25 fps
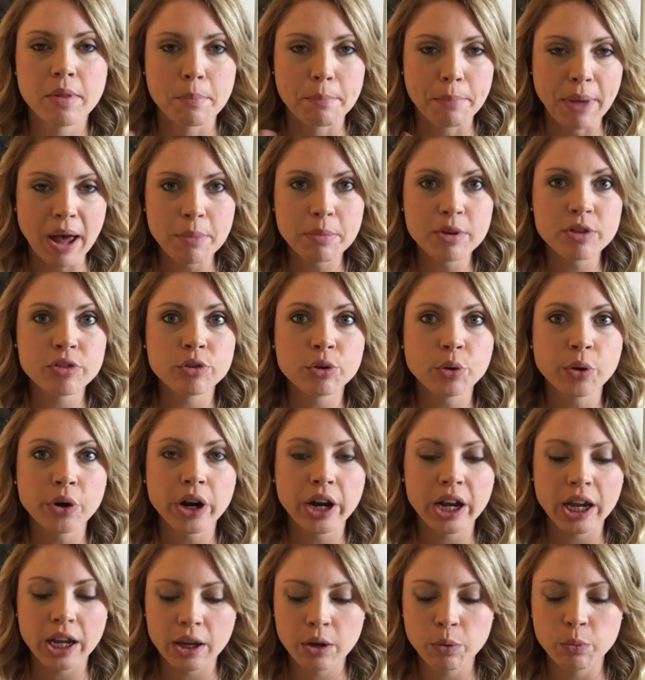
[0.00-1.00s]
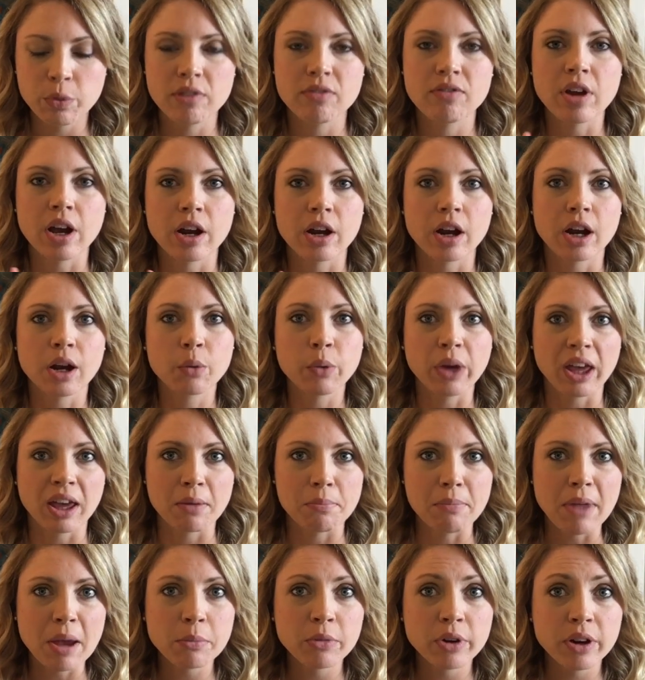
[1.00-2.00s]
Bible story, we've done our
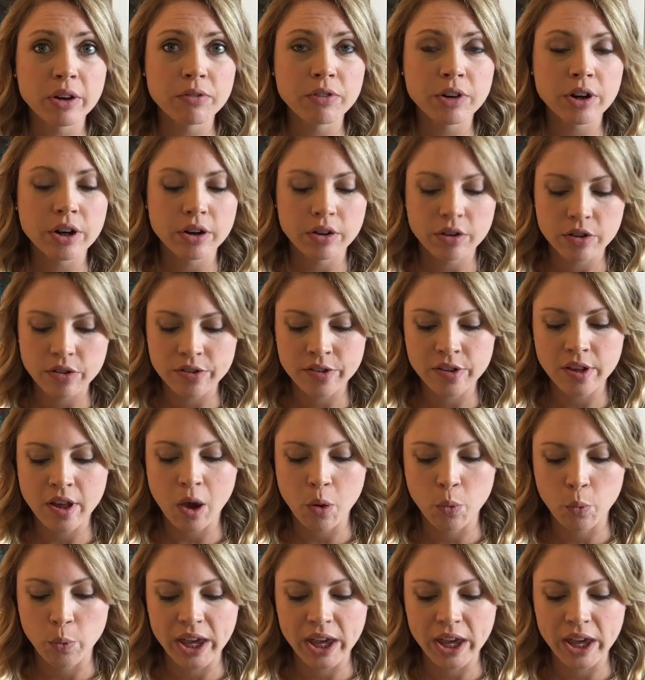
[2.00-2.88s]
quick memory verse,